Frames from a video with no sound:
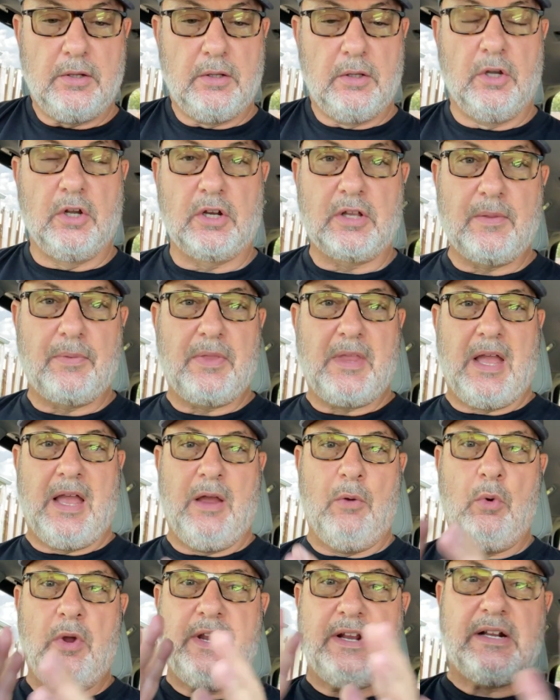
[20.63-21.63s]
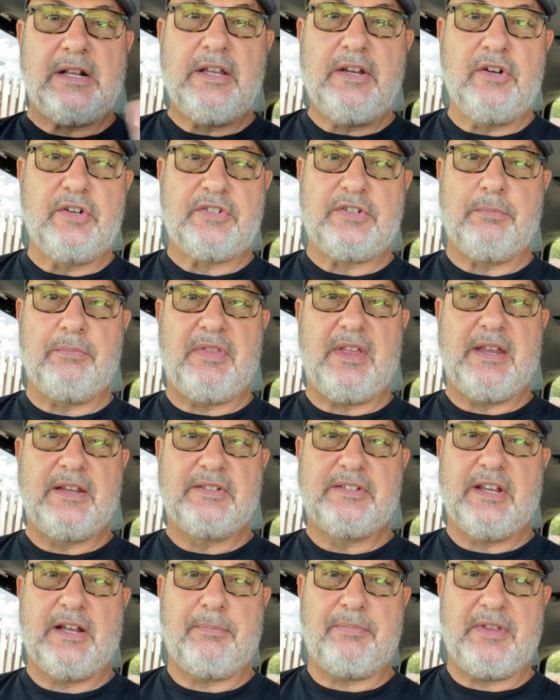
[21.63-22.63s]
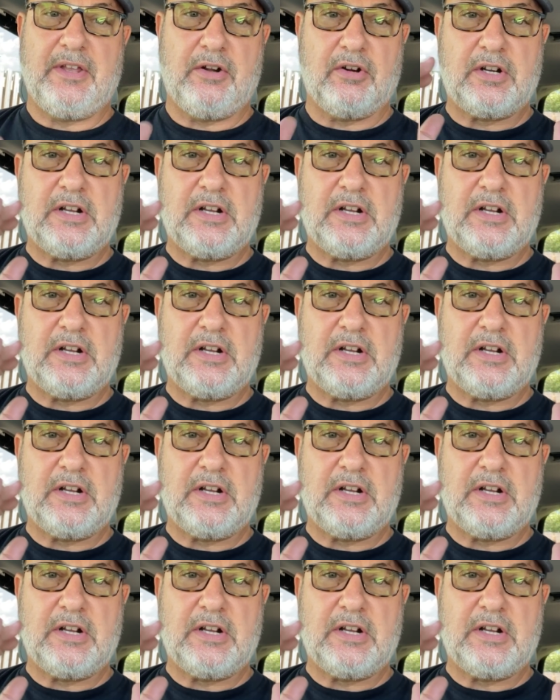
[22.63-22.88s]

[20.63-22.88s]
Look, I want to clear some things up that